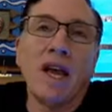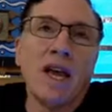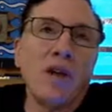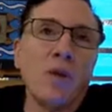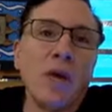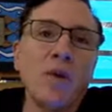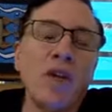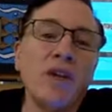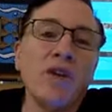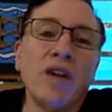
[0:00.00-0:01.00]
And the way we
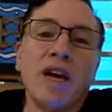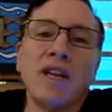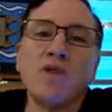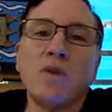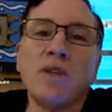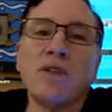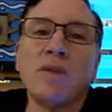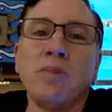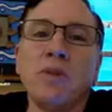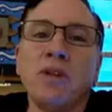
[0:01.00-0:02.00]
do that is we
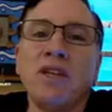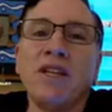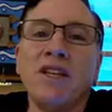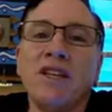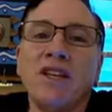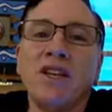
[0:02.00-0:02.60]
simply